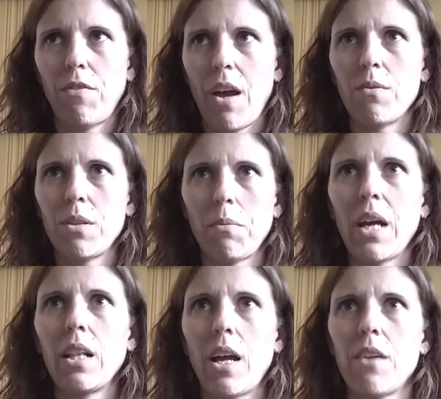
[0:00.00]
found in
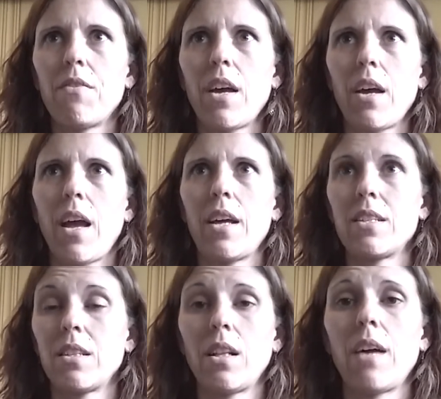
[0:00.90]
my life
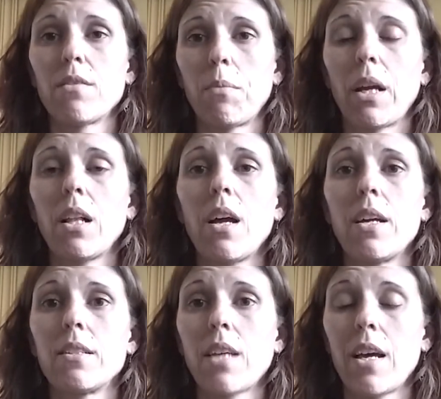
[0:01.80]
and in the lives of my
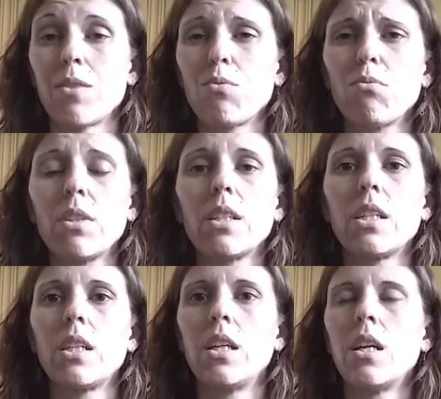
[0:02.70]
clients has
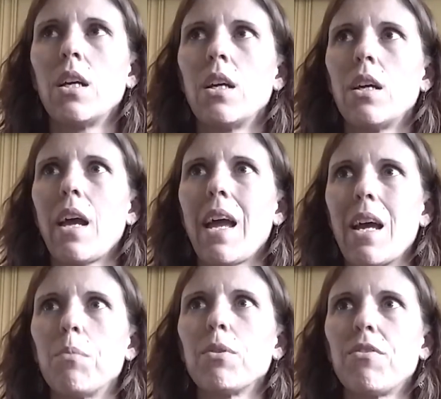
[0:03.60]
really
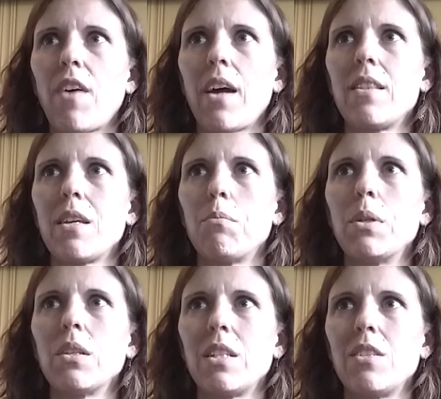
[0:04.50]
amplified the
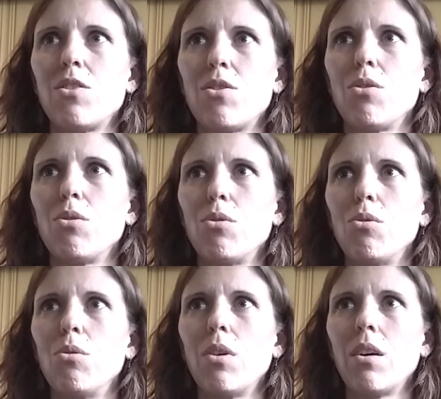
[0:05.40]
ability
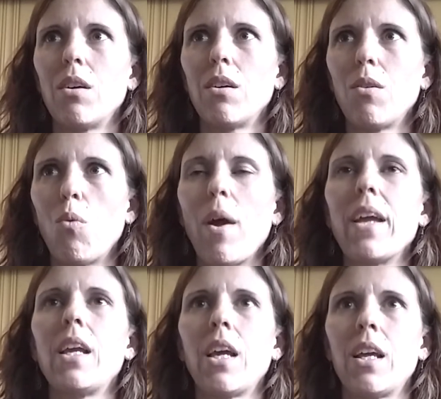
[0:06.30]
to
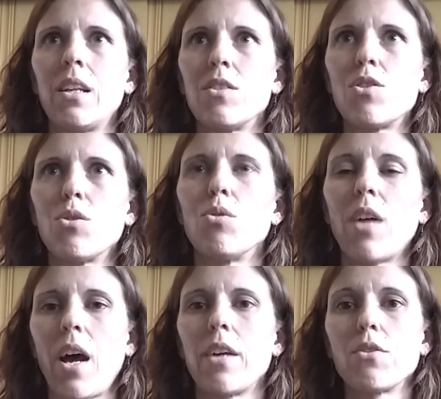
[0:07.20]
awaken to
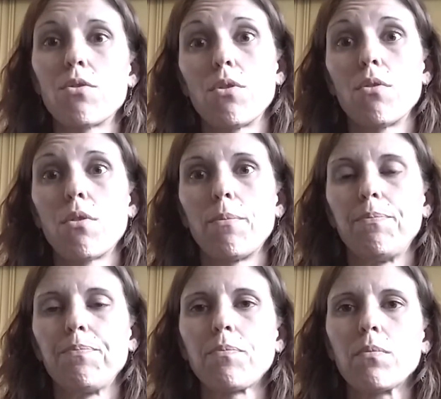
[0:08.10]
the higher truth.
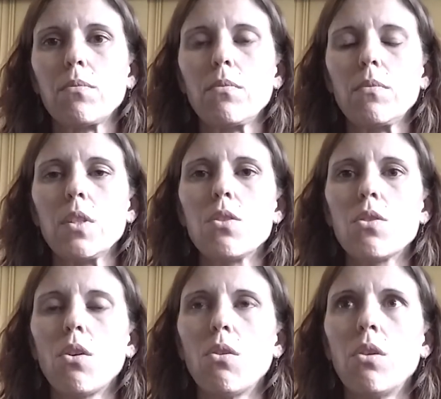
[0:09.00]

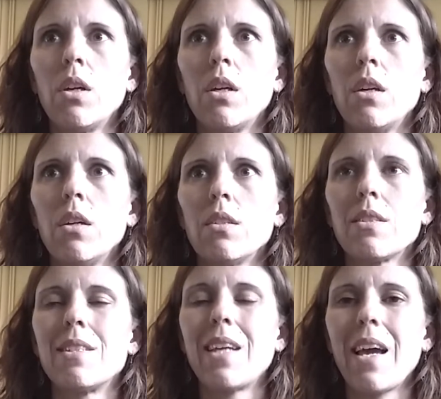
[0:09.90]
So
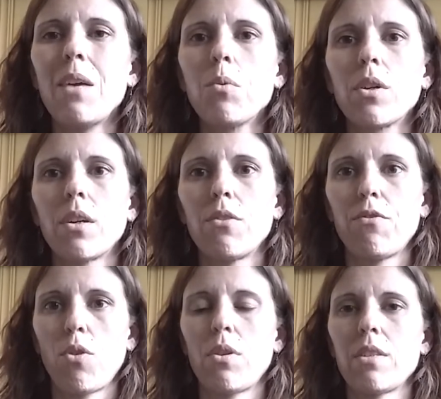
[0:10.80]
today we're going to
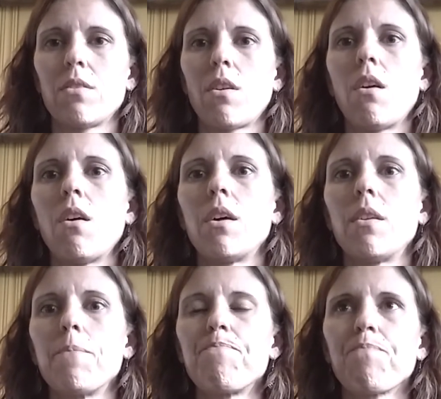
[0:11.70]
focus
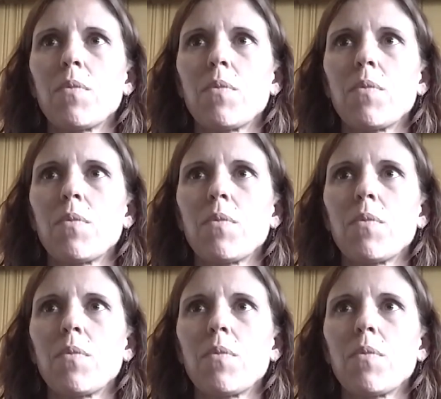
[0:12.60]
on